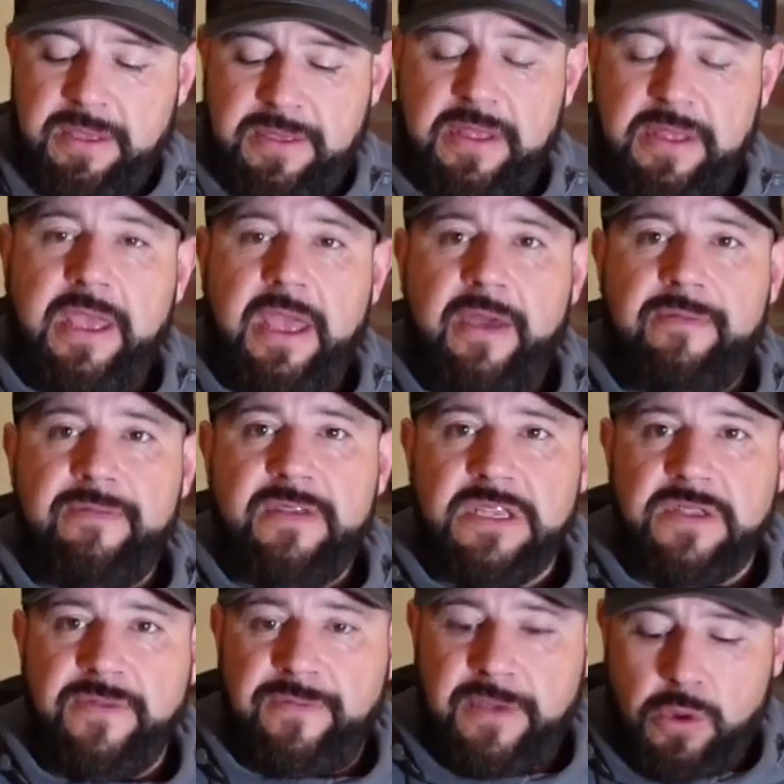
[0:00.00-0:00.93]
Then they have
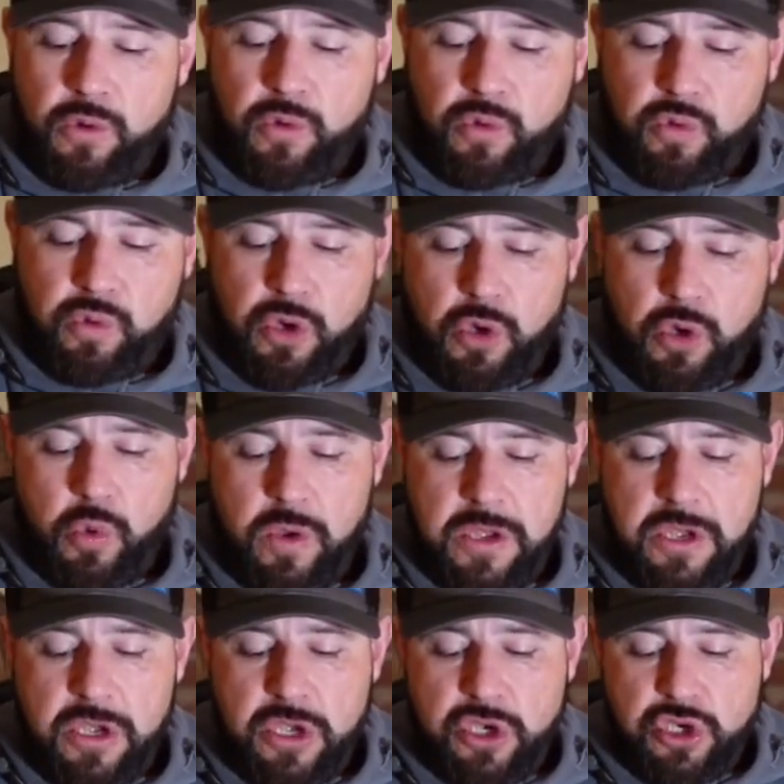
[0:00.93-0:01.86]
this Velcro
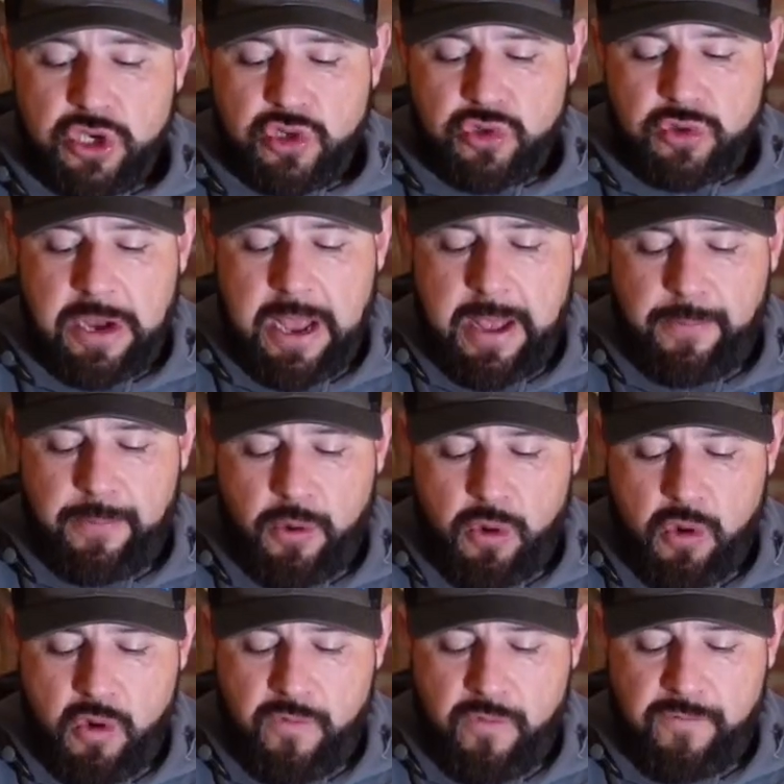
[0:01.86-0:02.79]
strap
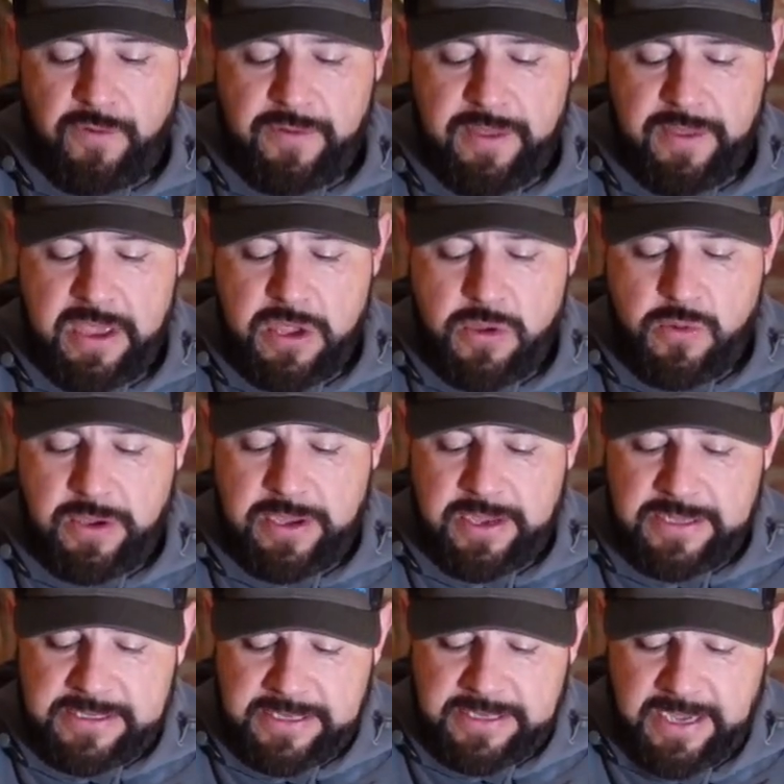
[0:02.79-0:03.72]
over that you
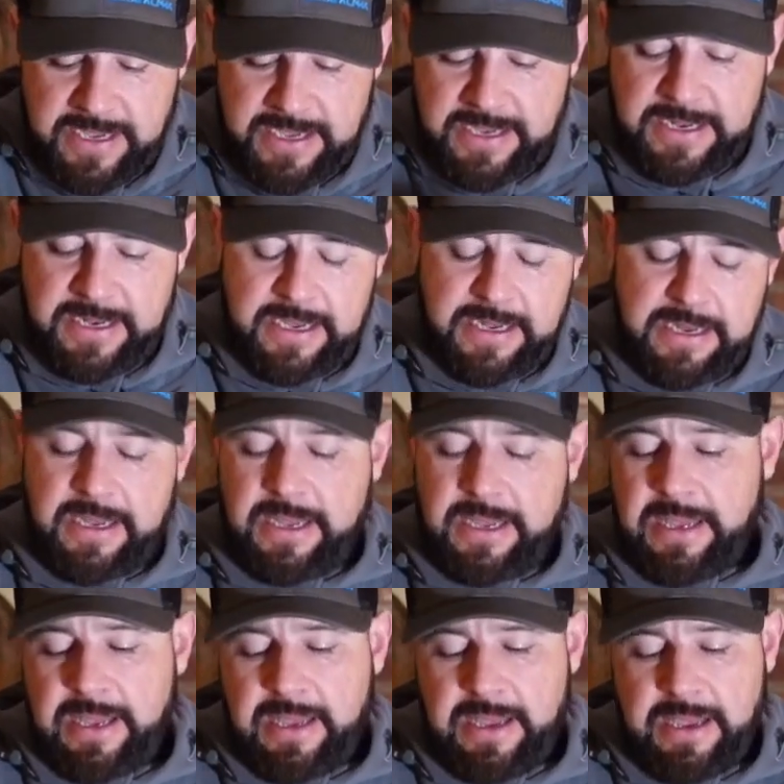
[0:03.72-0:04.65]
could tighten it
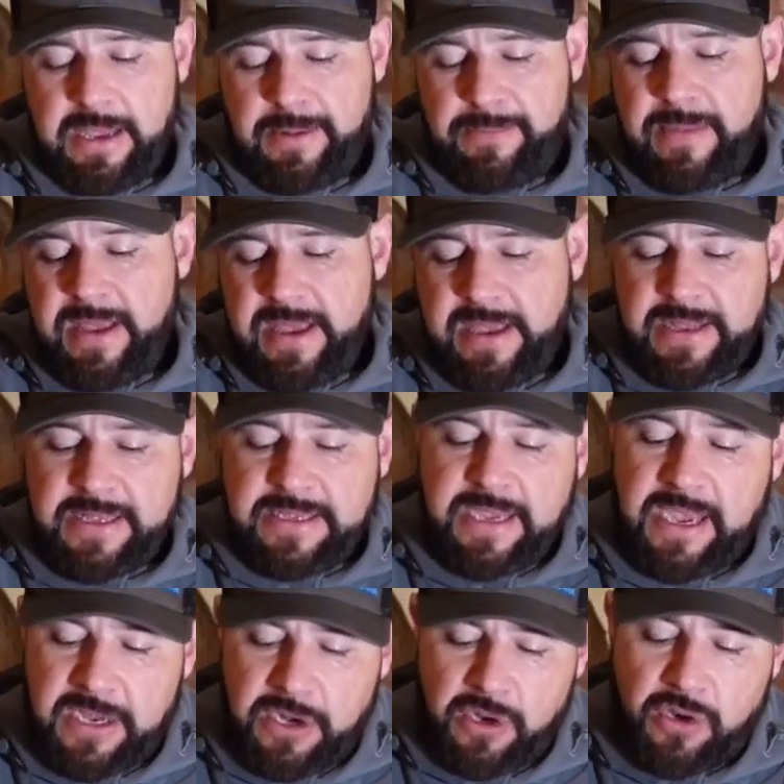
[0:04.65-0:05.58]
and make it
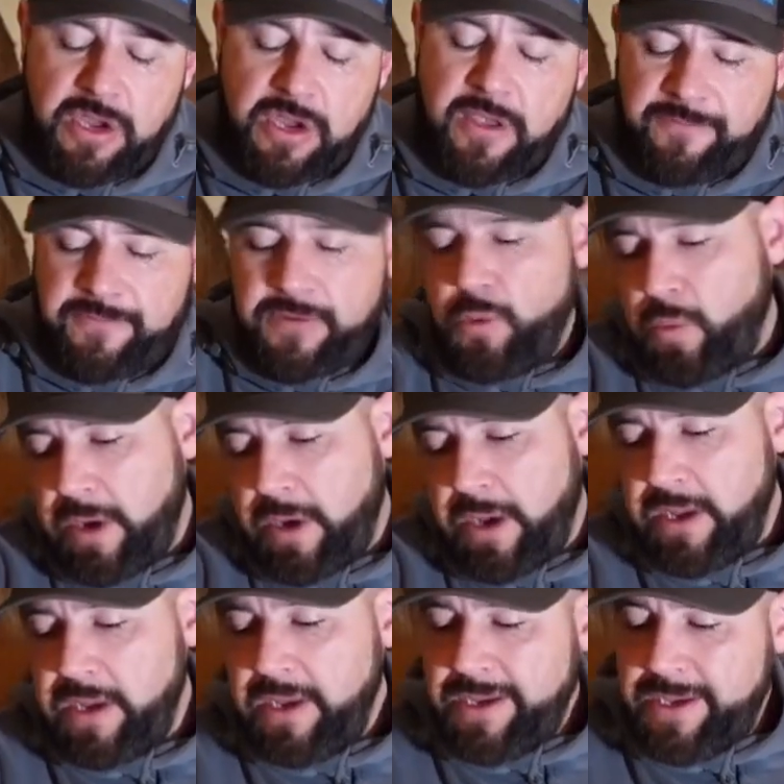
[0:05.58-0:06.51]
tighter if you
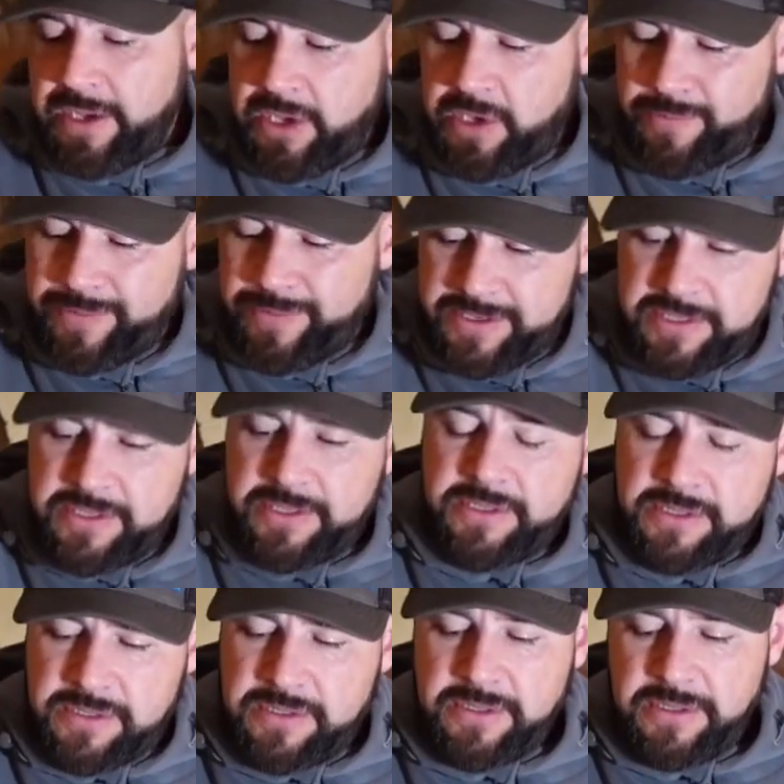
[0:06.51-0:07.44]
want, which
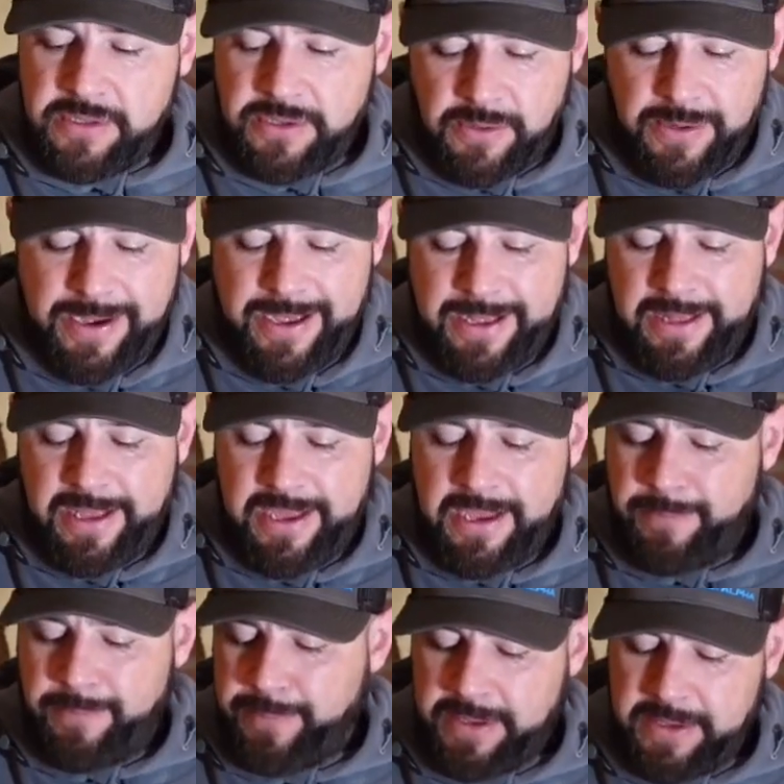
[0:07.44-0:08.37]
is, you know, I
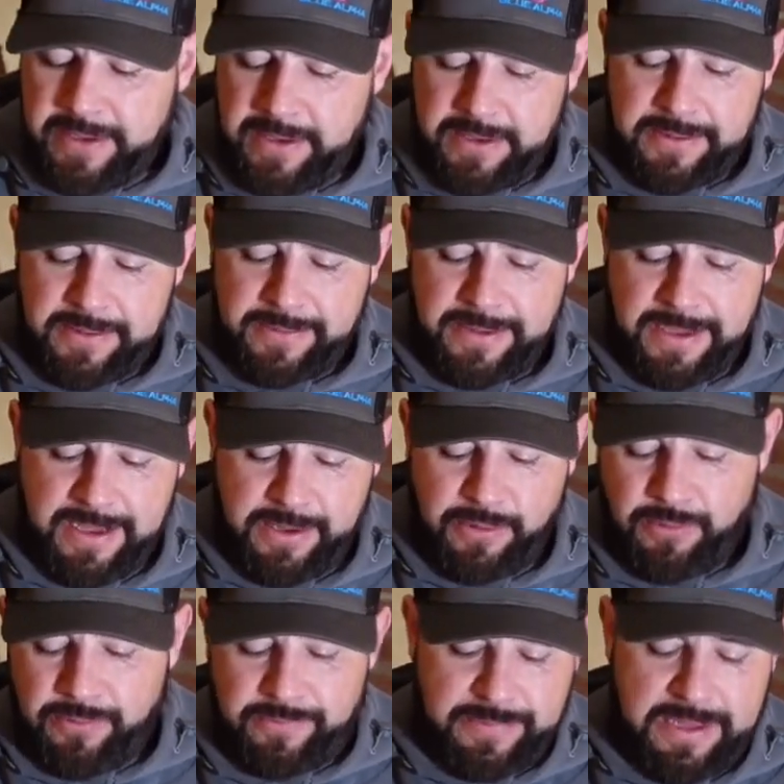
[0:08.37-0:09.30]
like, but I
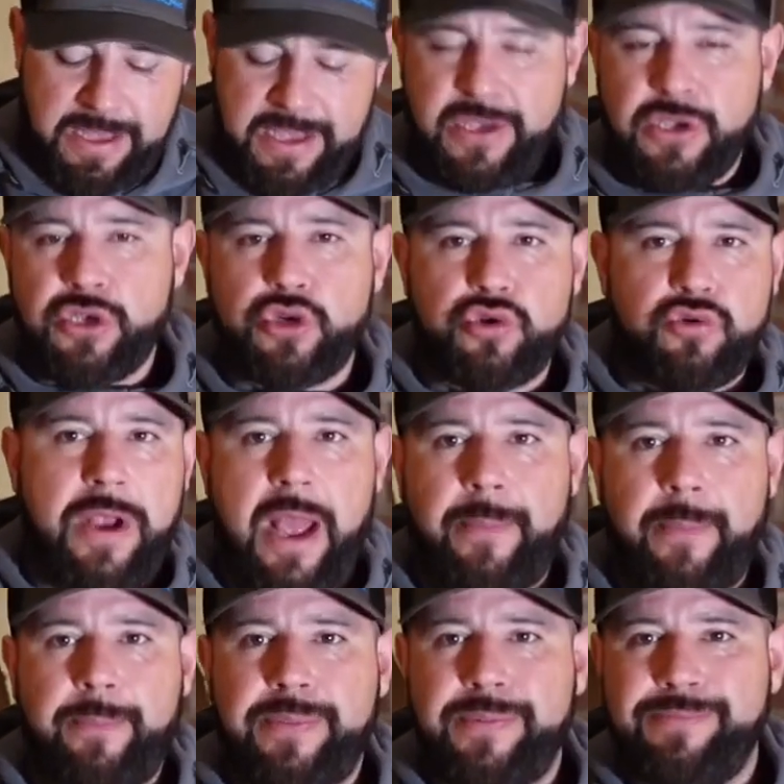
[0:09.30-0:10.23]
don't like
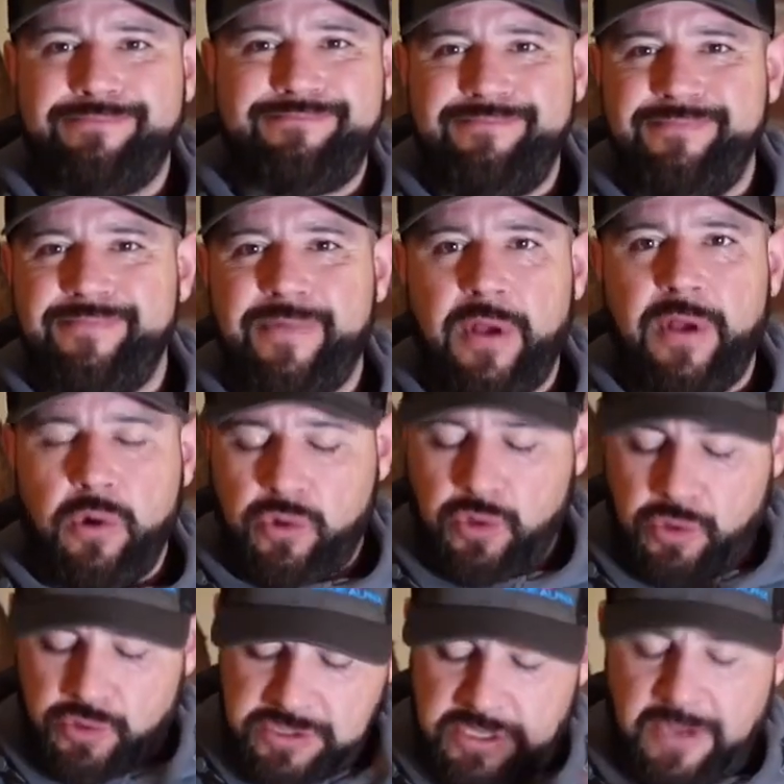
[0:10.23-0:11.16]
strap
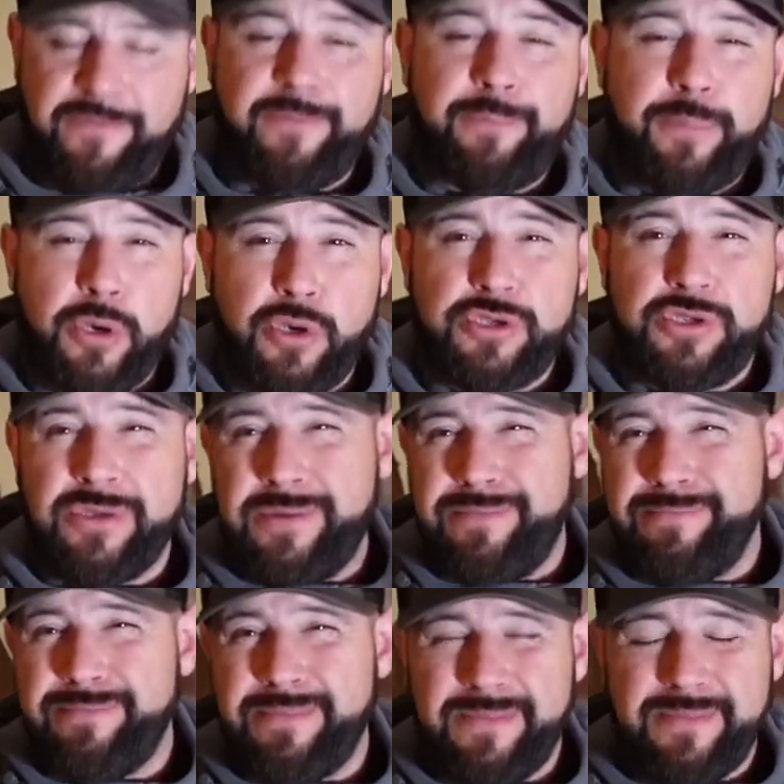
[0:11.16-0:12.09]
Velcro stuff.
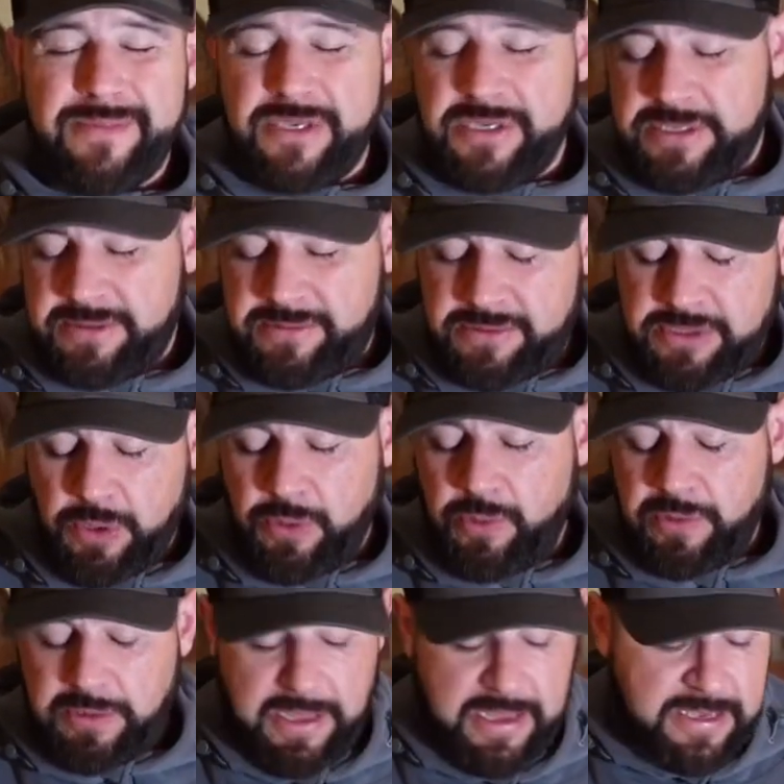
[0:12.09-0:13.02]
Personally, just
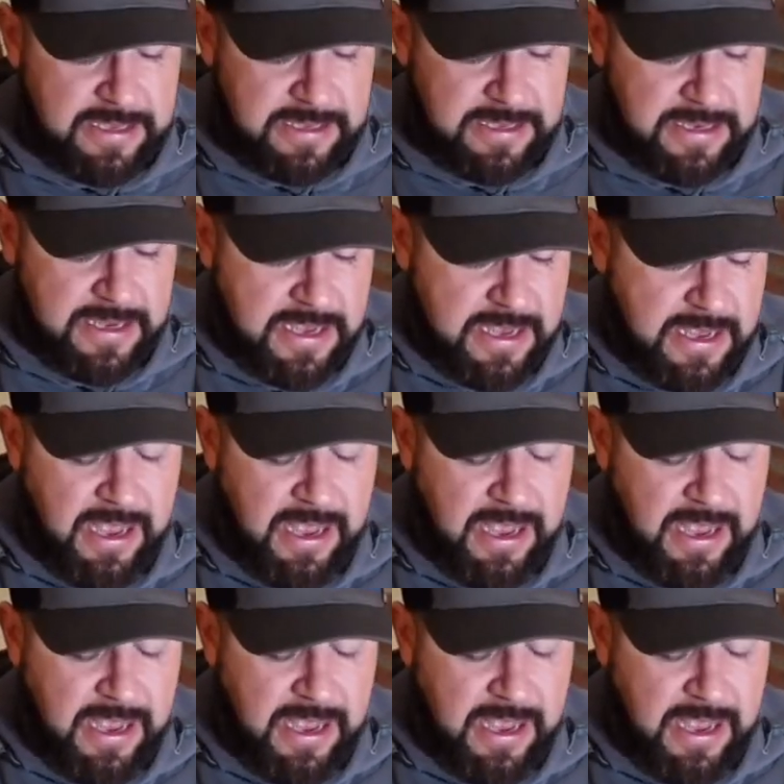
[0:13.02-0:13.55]
don't like it.